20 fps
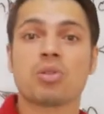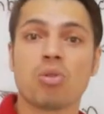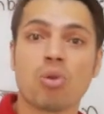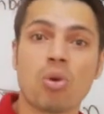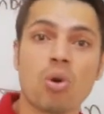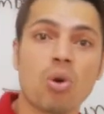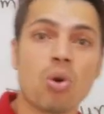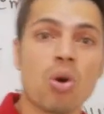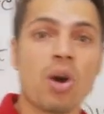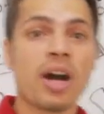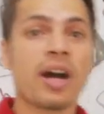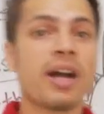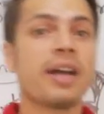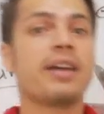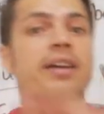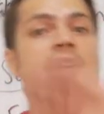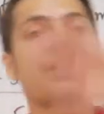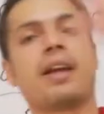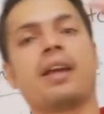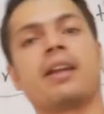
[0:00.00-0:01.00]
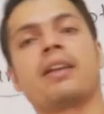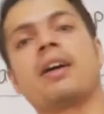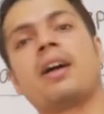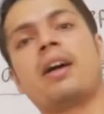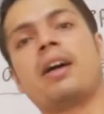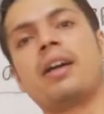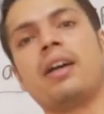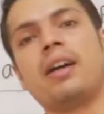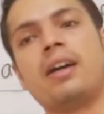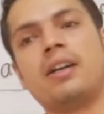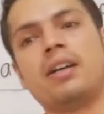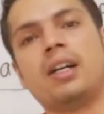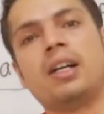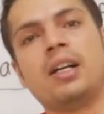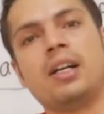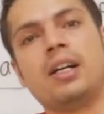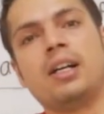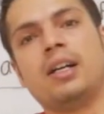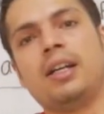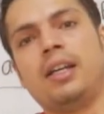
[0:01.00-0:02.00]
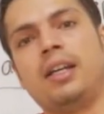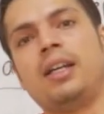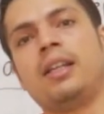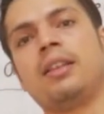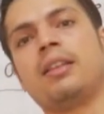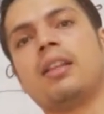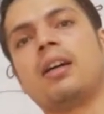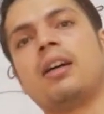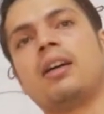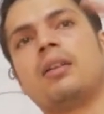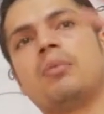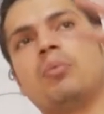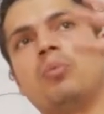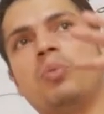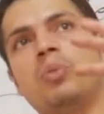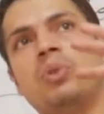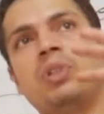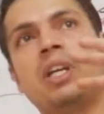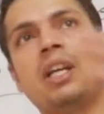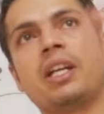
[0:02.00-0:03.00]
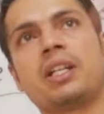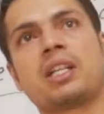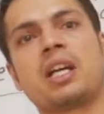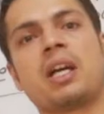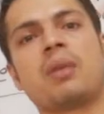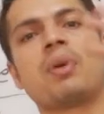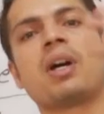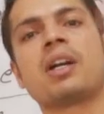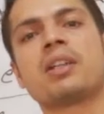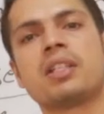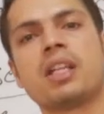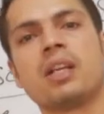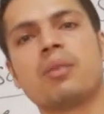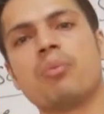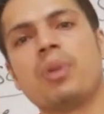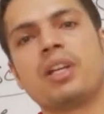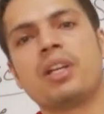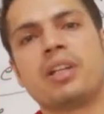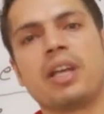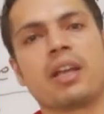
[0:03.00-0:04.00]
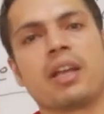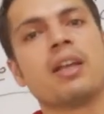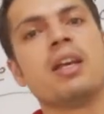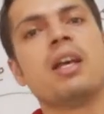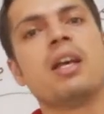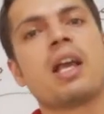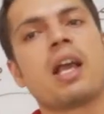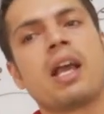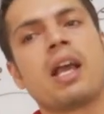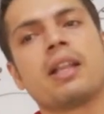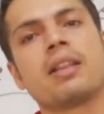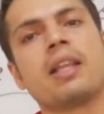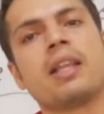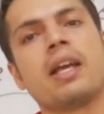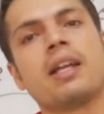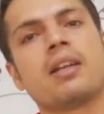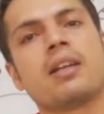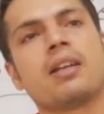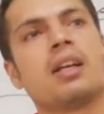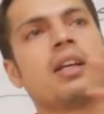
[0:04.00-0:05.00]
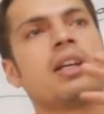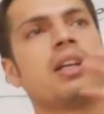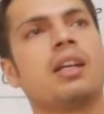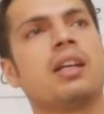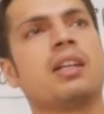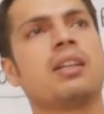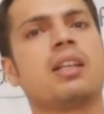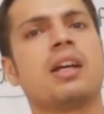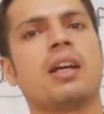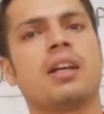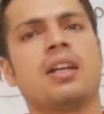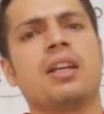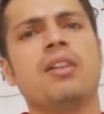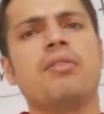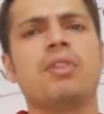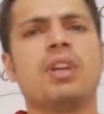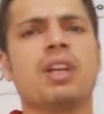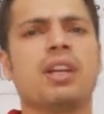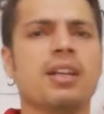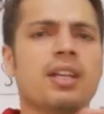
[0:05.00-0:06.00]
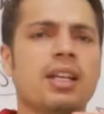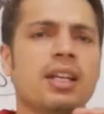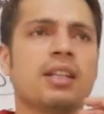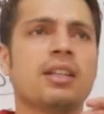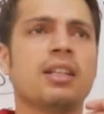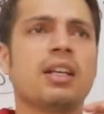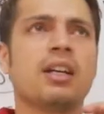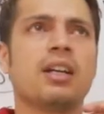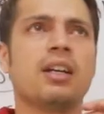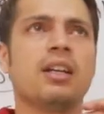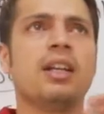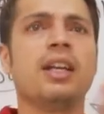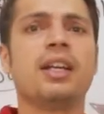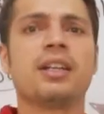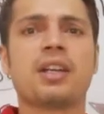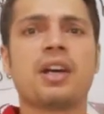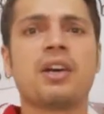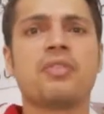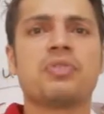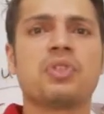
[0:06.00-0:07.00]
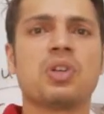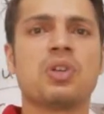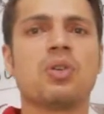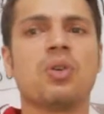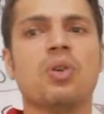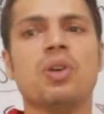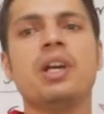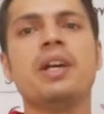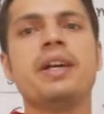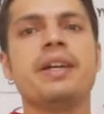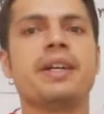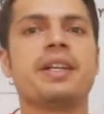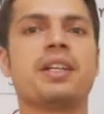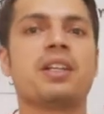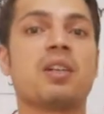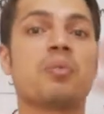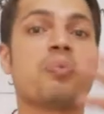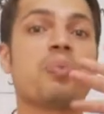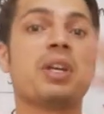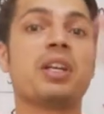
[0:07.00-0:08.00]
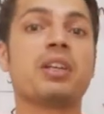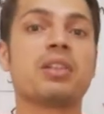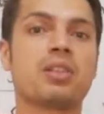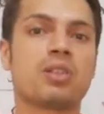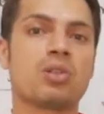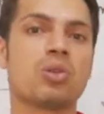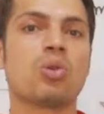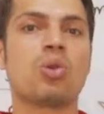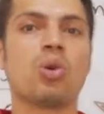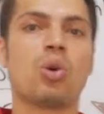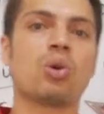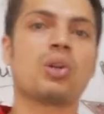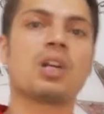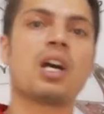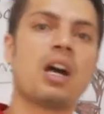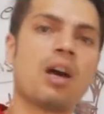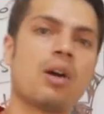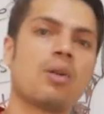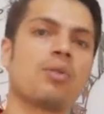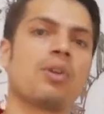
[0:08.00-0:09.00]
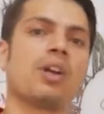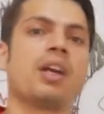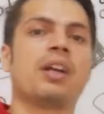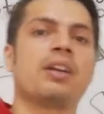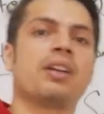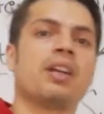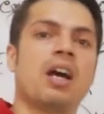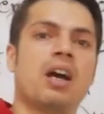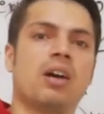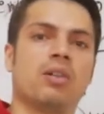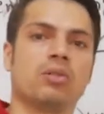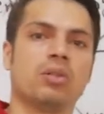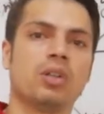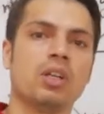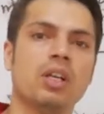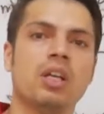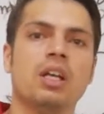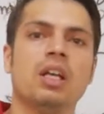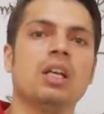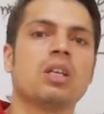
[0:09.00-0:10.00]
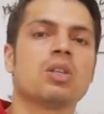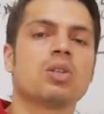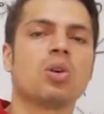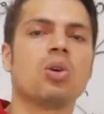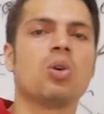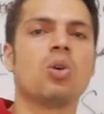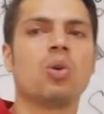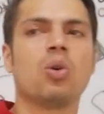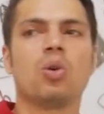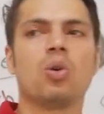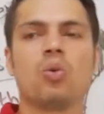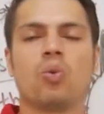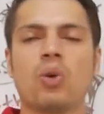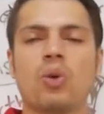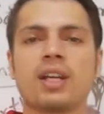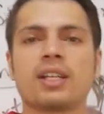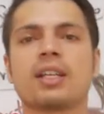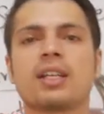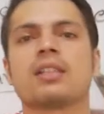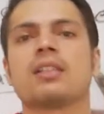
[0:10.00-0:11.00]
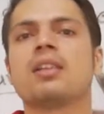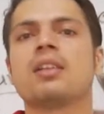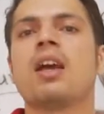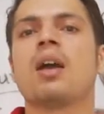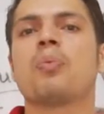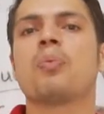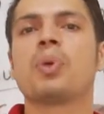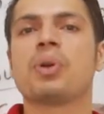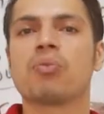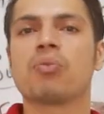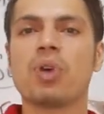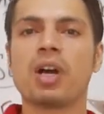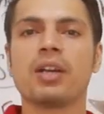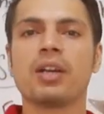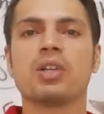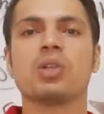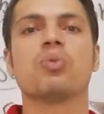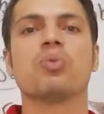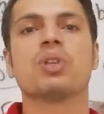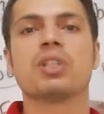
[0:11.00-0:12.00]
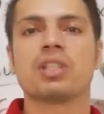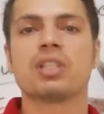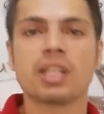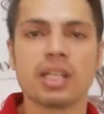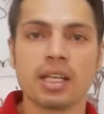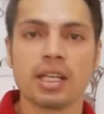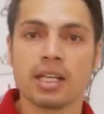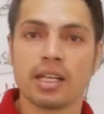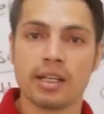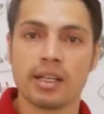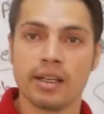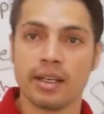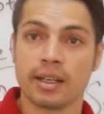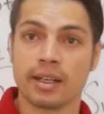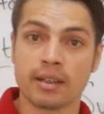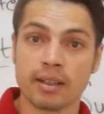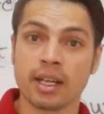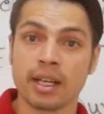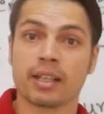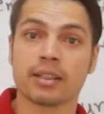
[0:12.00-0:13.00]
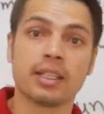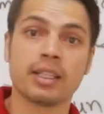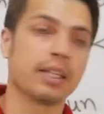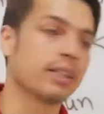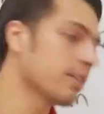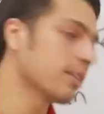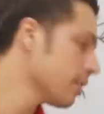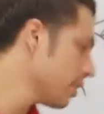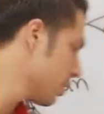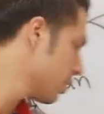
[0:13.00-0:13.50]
to go higher and higher in the daytime until midday, and then in the evening, in the late afternoon, it appears to go down and down. So why does it happen? Why do we see it like this?